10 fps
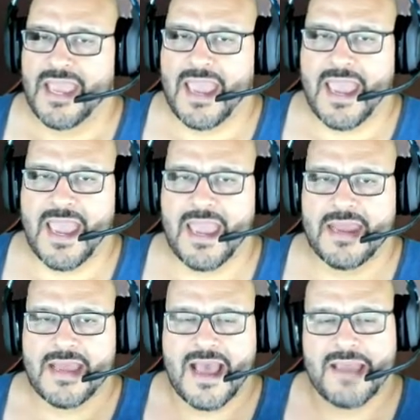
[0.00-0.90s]

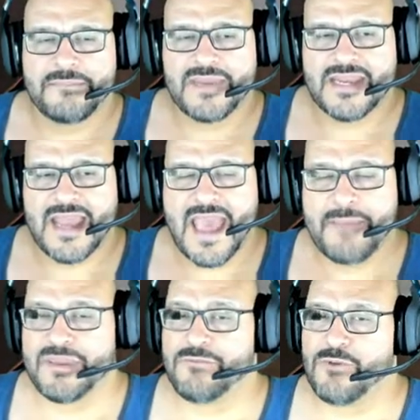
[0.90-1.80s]
And I've been
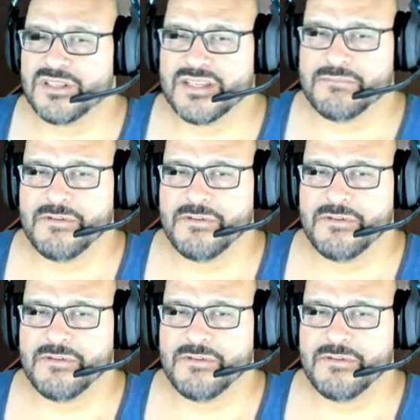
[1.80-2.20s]
happy with some